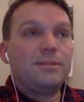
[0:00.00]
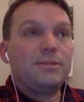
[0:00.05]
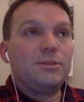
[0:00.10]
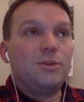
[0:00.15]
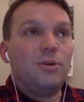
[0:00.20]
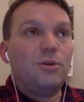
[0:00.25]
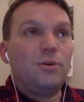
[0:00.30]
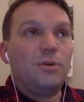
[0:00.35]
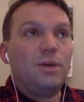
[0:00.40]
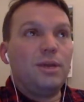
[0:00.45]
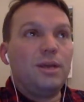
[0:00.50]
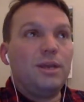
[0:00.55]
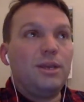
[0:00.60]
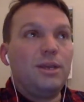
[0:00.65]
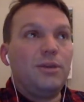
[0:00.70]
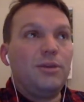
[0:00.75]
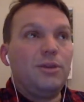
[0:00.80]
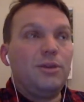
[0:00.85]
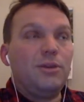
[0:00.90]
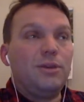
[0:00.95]
So
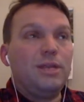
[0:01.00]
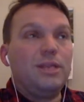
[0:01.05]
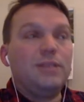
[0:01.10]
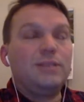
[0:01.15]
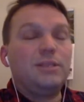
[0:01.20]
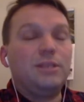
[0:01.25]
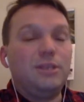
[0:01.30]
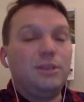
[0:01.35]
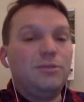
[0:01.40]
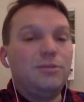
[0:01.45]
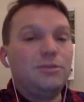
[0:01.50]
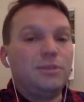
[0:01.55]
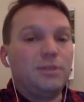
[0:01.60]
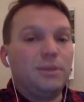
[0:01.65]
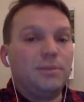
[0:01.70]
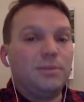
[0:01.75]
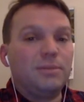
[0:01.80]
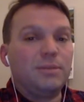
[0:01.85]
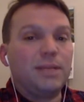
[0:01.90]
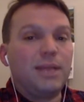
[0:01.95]
you need to use
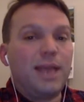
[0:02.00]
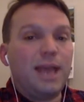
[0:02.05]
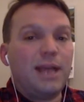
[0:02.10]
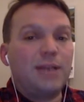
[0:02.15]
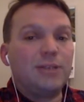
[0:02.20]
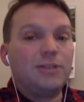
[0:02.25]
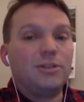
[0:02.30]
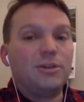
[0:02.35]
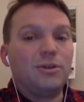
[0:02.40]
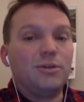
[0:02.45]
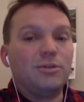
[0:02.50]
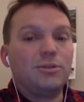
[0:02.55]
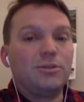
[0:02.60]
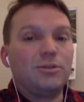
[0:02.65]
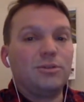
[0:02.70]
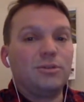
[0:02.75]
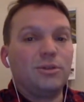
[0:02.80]
them to catch those